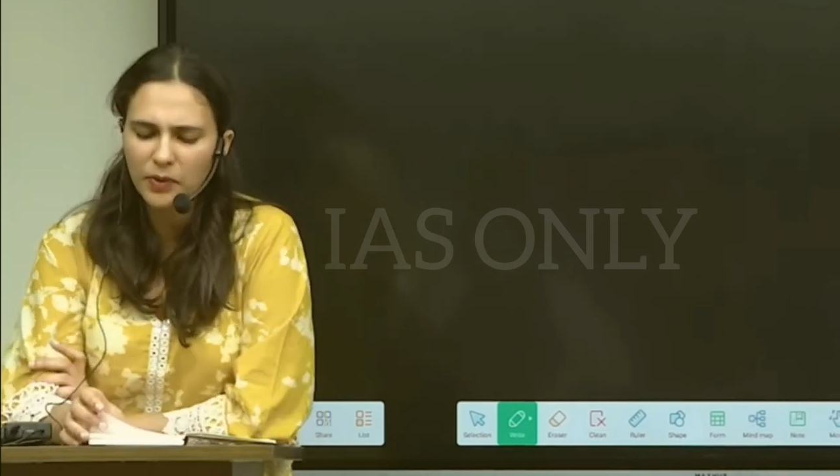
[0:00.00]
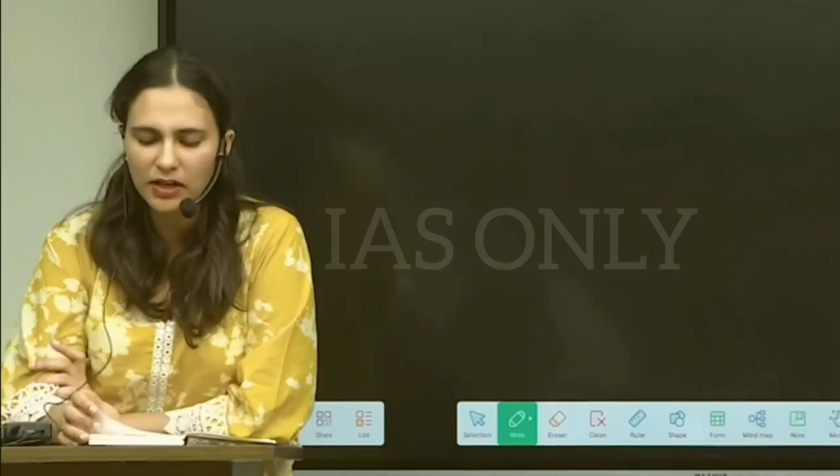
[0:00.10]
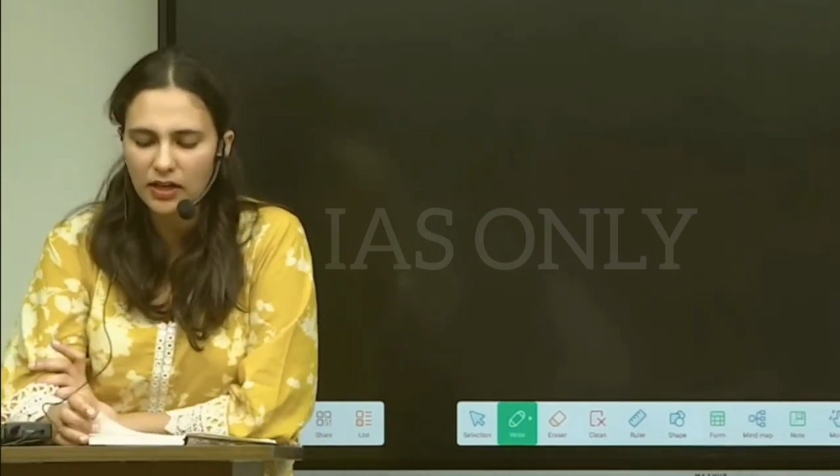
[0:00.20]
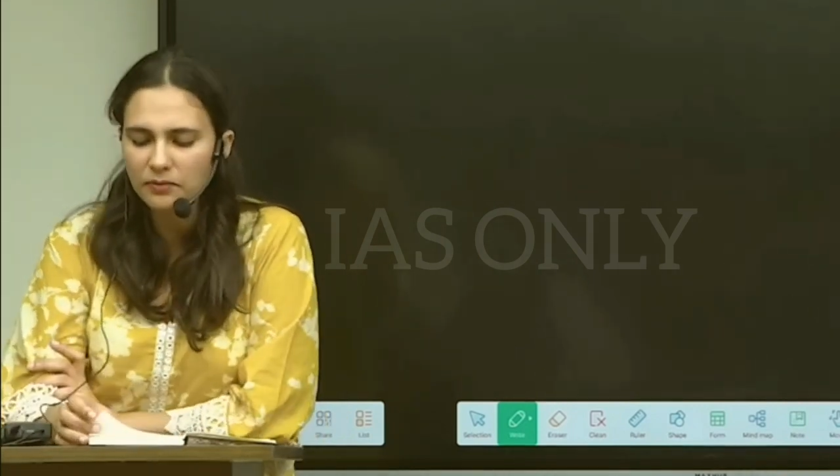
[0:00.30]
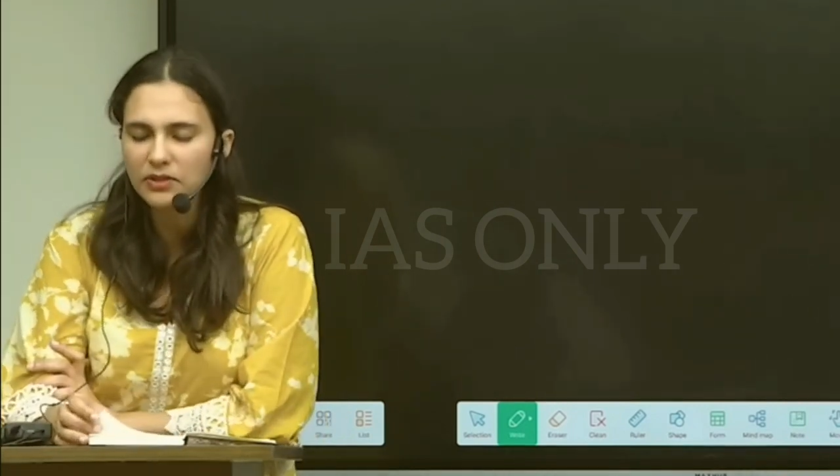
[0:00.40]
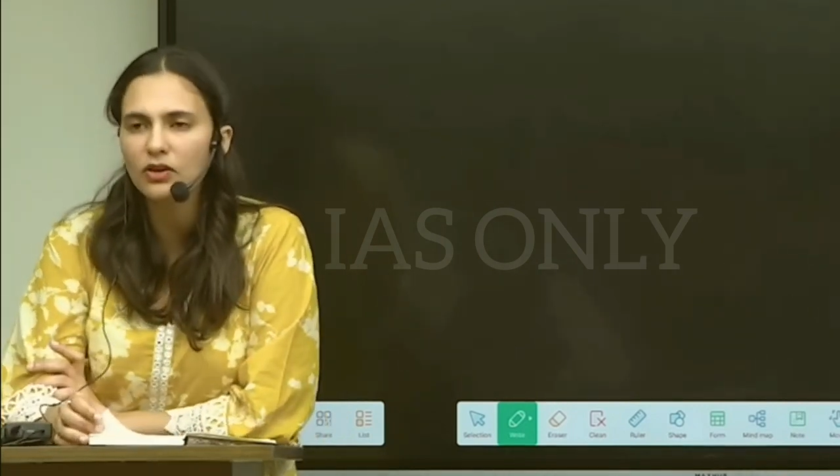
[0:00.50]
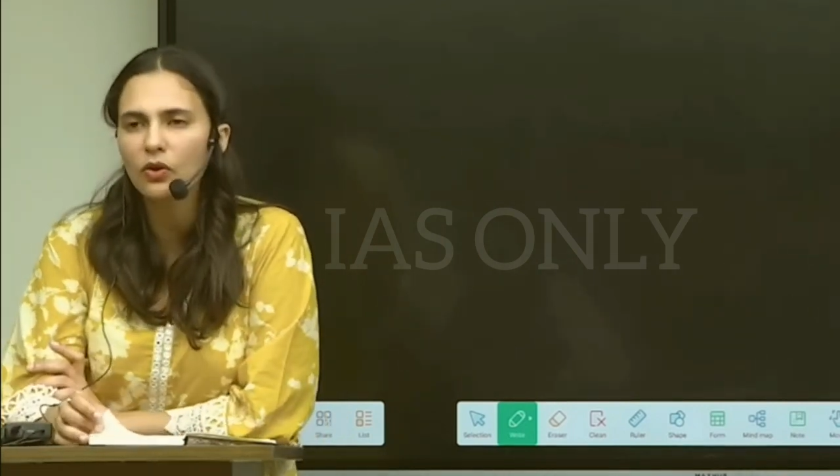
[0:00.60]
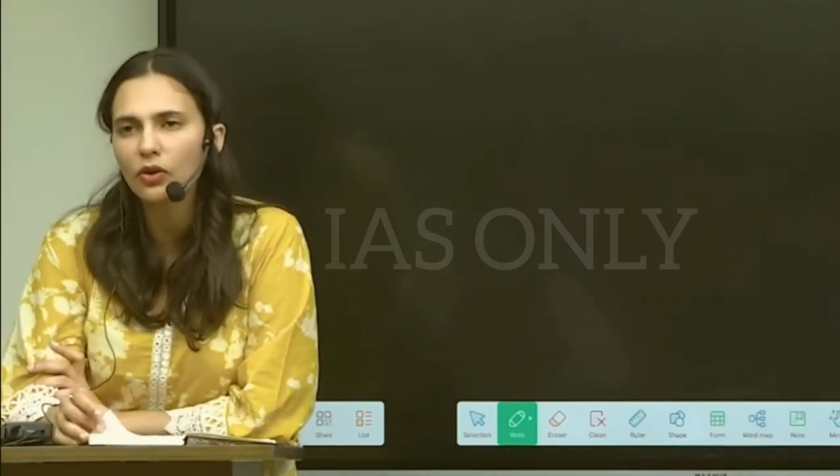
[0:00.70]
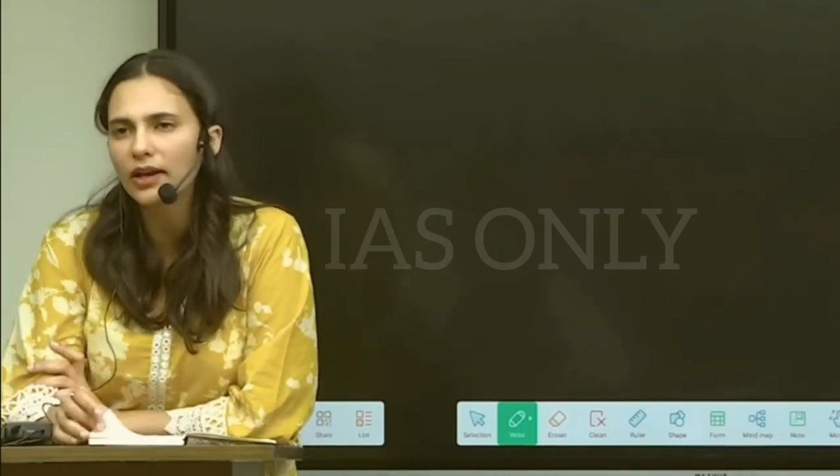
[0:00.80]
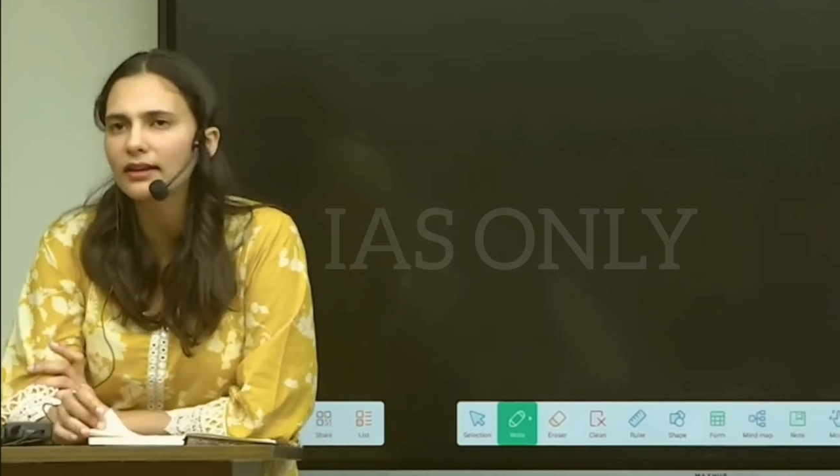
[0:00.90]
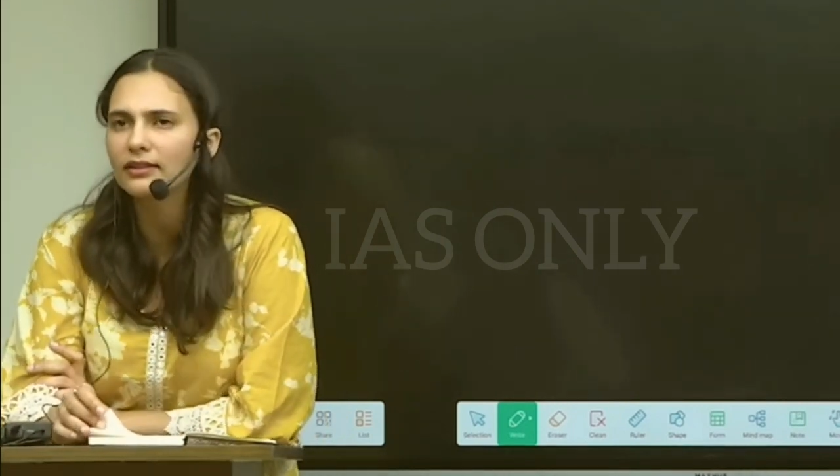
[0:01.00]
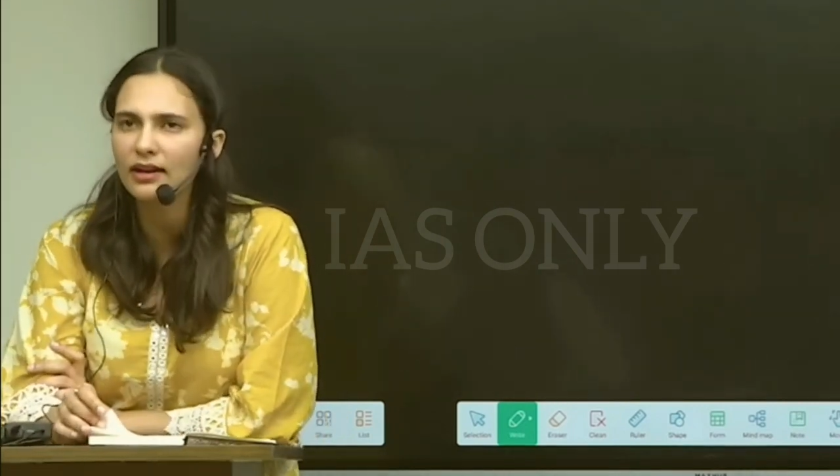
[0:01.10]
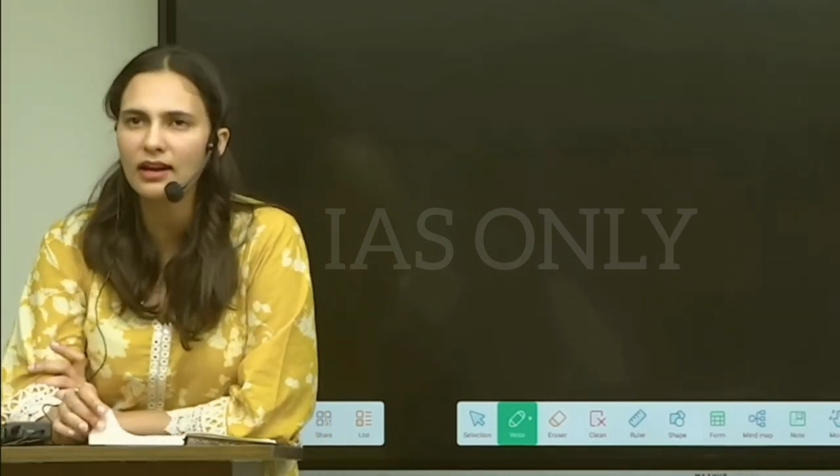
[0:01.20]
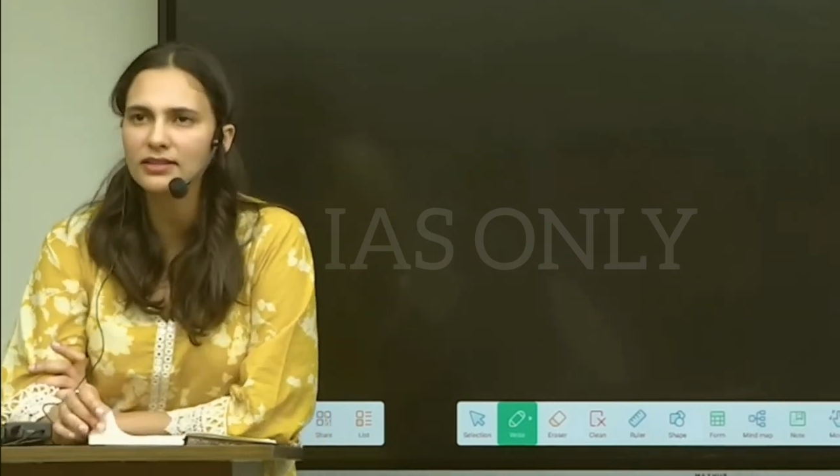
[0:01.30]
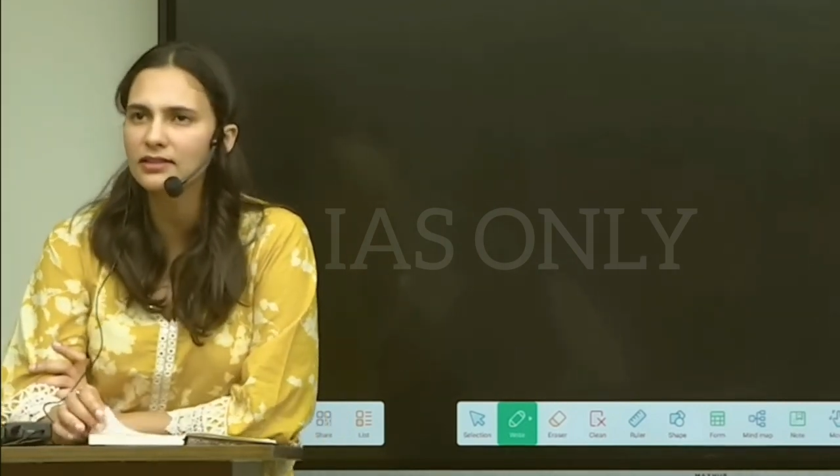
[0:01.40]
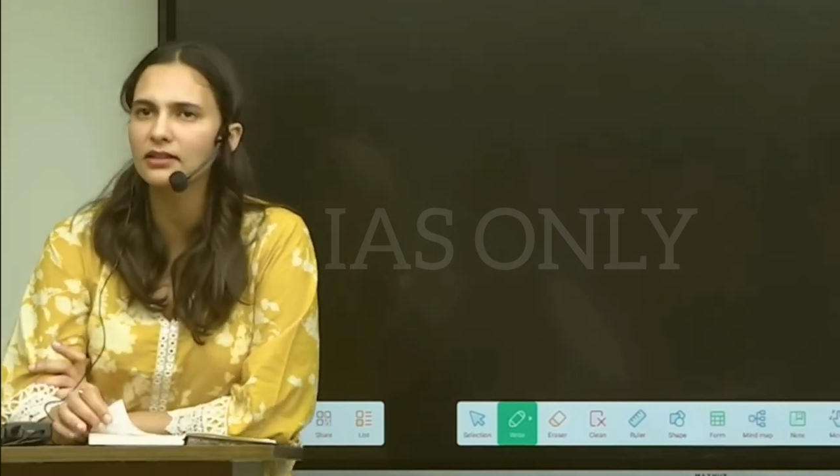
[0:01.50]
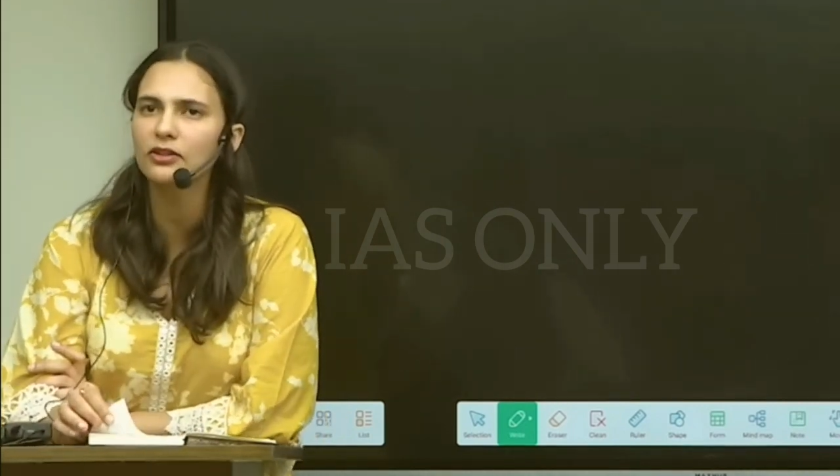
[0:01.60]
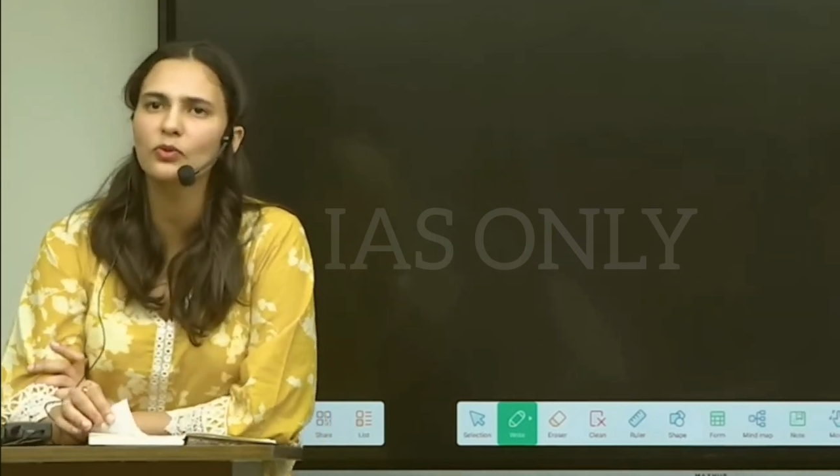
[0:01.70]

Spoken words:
Prelims, okay, there are certain